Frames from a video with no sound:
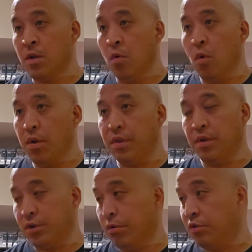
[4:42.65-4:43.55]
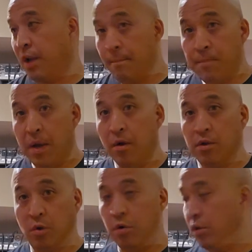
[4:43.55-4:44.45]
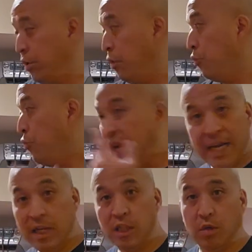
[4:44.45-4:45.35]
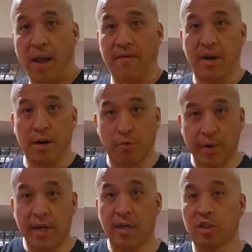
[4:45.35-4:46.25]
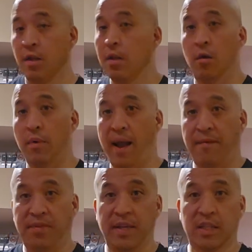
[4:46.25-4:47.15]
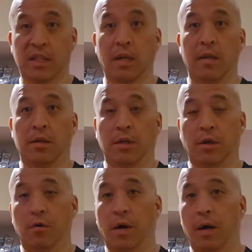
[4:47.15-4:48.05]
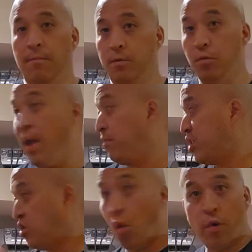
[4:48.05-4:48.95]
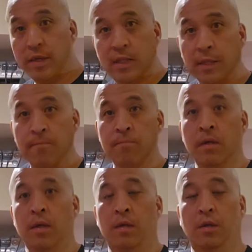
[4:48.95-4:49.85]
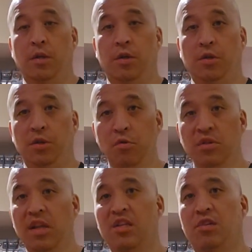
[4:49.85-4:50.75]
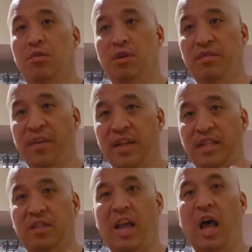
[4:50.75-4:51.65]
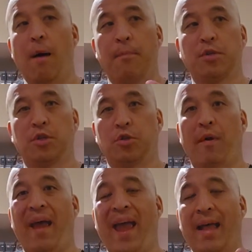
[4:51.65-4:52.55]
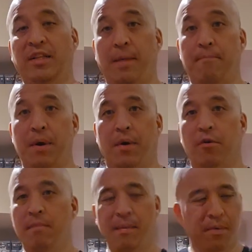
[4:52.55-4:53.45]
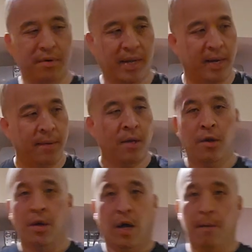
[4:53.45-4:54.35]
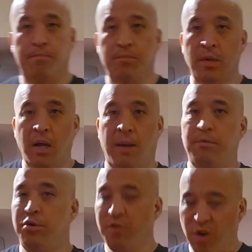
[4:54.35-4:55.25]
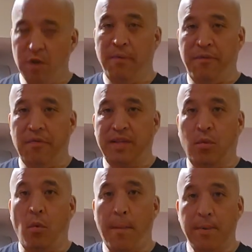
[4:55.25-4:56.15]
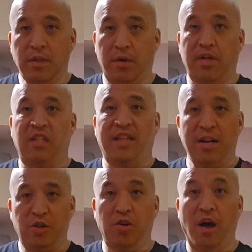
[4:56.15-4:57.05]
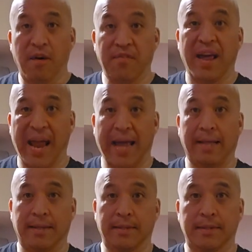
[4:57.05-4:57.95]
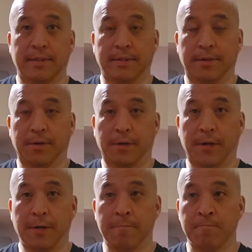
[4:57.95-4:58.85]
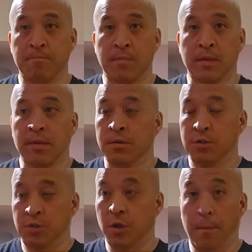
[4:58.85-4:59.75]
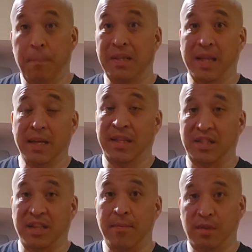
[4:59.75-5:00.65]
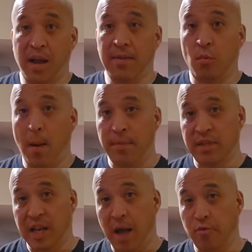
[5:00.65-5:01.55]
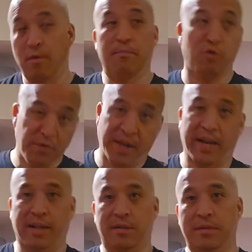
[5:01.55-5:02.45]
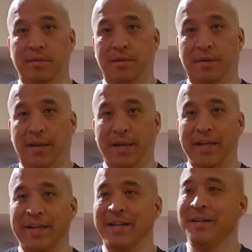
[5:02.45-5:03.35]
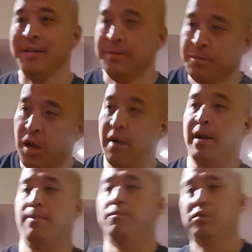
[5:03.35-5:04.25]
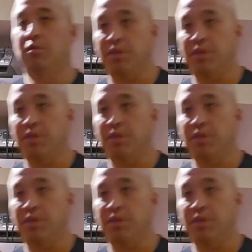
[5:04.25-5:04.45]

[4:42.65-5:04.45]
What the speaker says: whether they're dumbbells or rings, we have iron rings, we have this, we have swords. Using external devices helps your hands get better. Remember that I'm sure you heard before that the weapons are an extension of the hands. Okay, So, but then at the same time, the weapons can help to improve the hands. Okay. All right. So